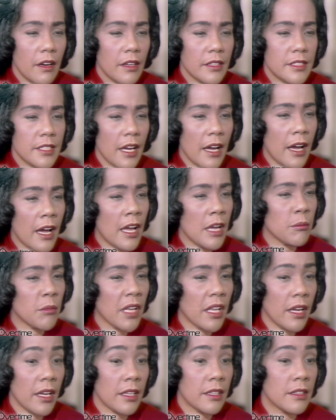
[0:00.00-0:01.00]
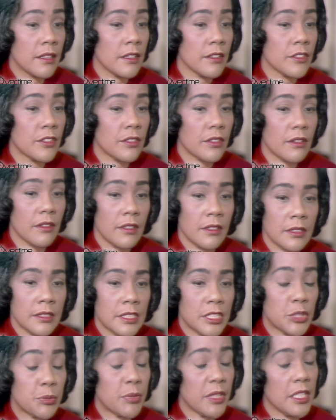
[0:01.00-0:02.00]
A time like this
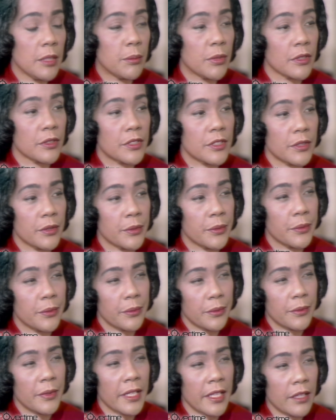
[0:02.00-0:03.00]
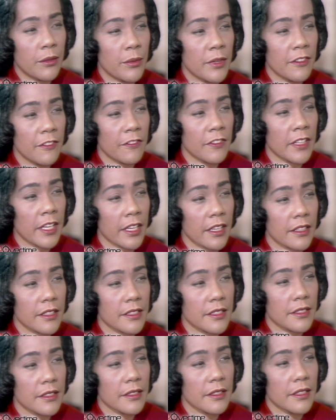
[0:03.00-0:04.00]
causes people to really
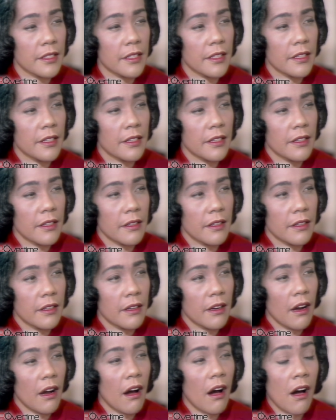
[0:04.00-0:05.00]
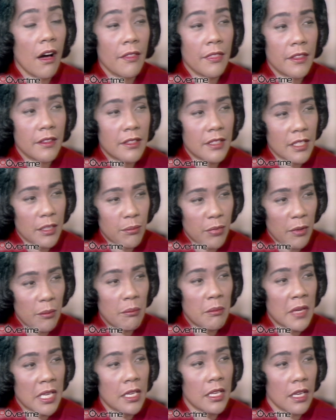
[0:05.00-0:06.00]
reflect on the deeper
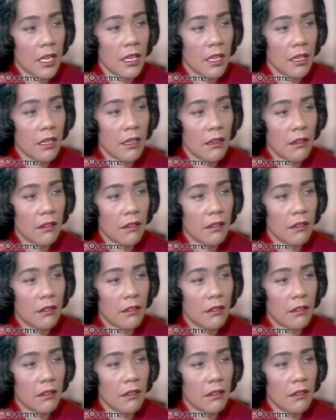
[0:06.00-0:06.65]
meaning